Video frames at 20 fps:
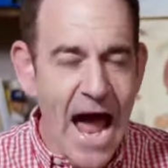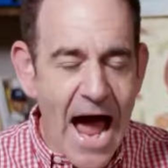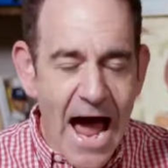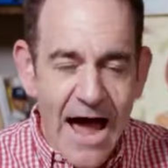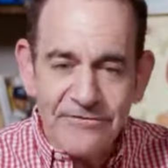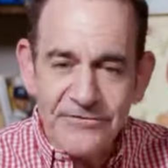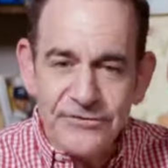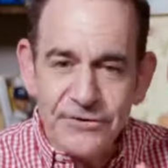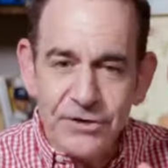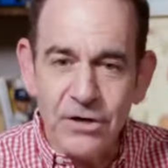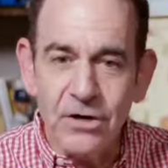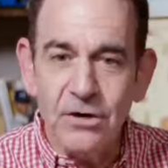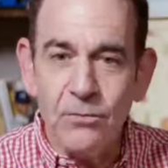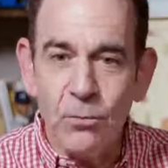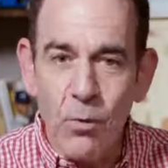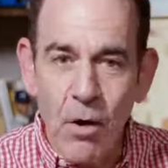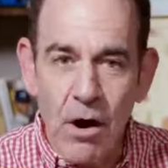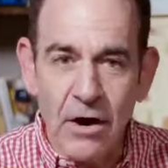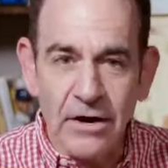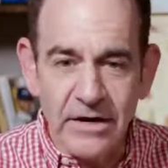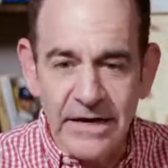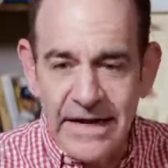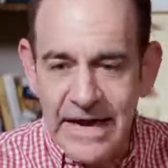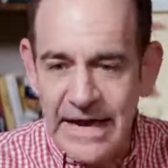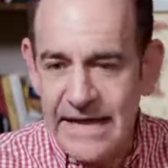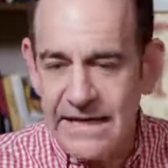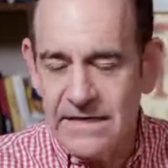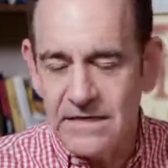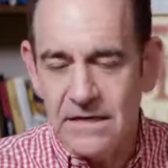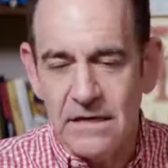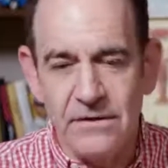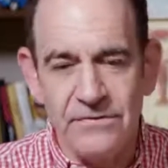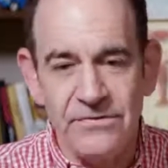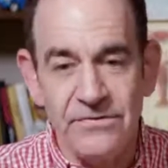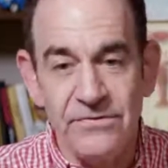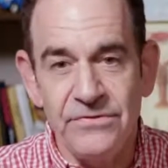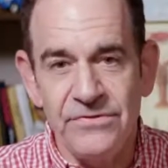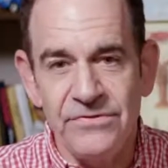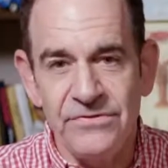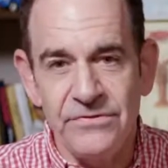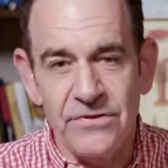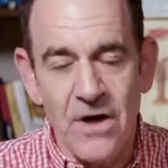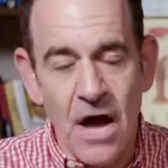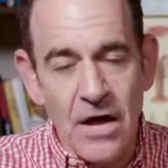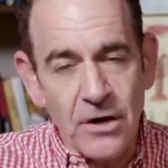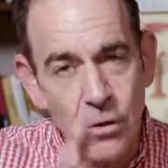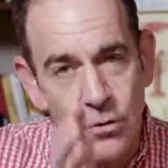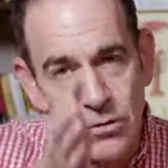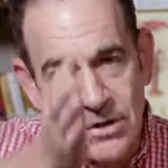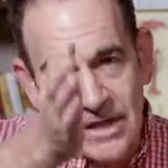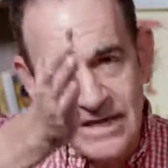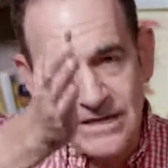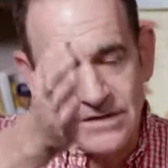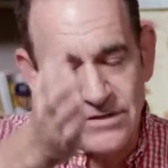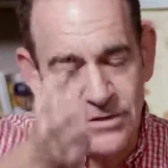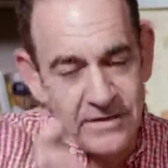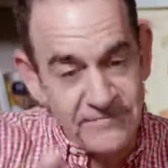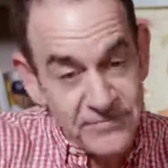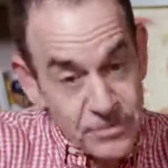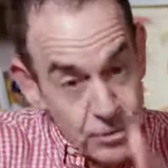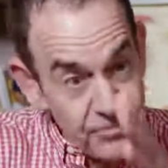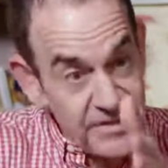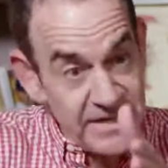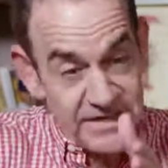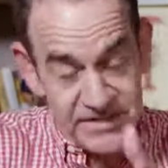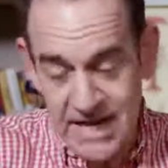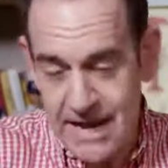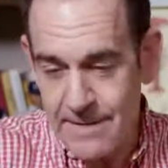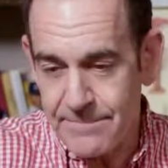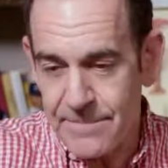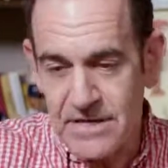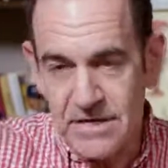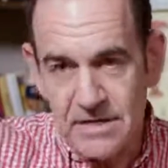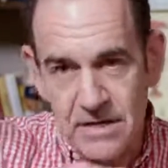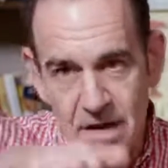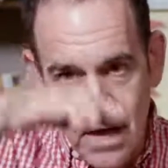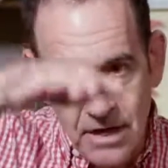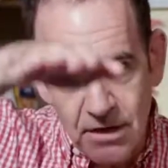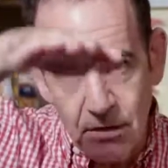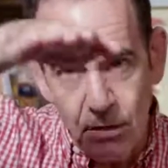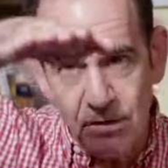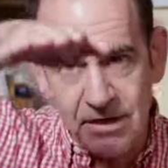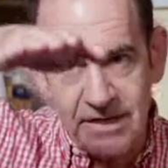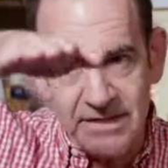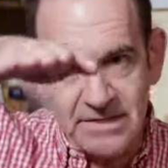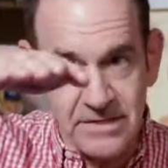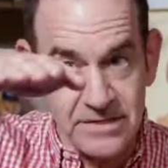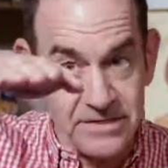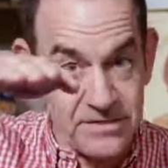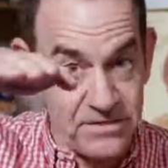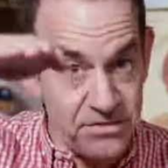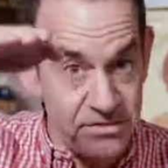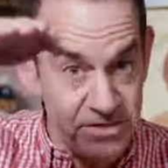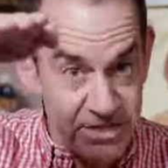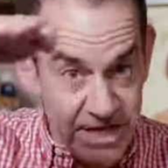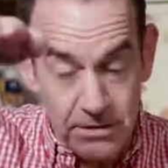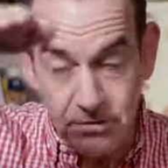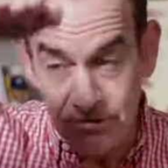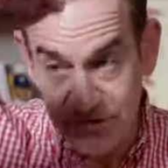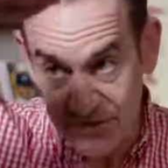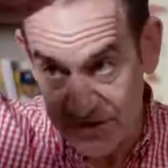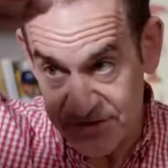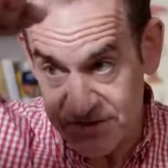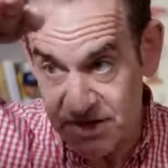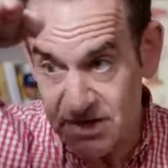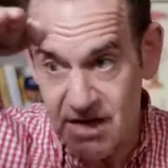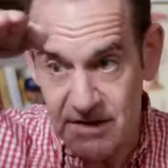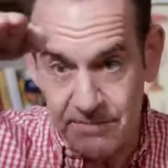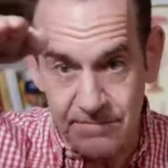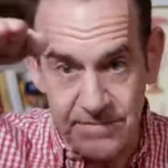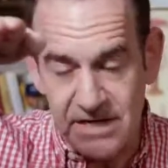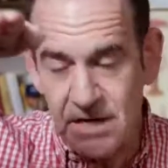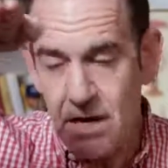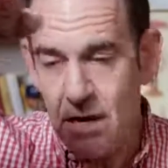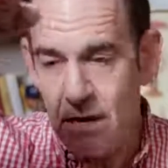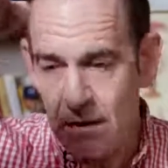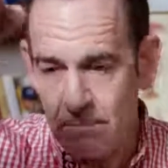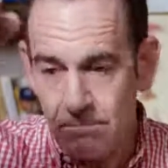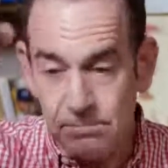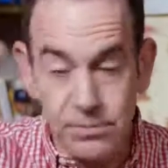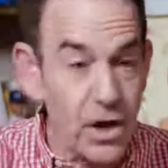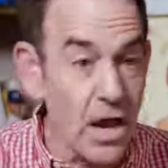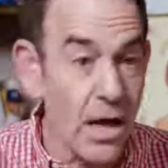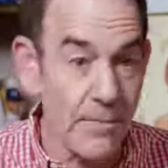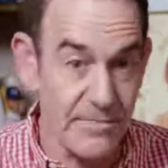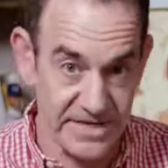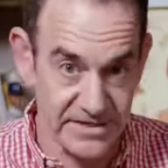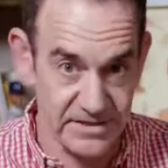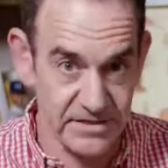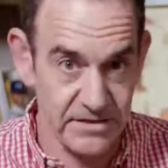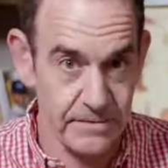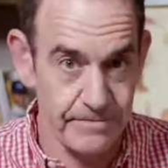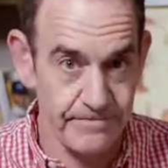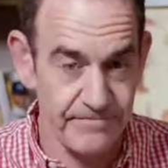After Watergate, not only, you have two things happen. Not only does general trust in government plummet,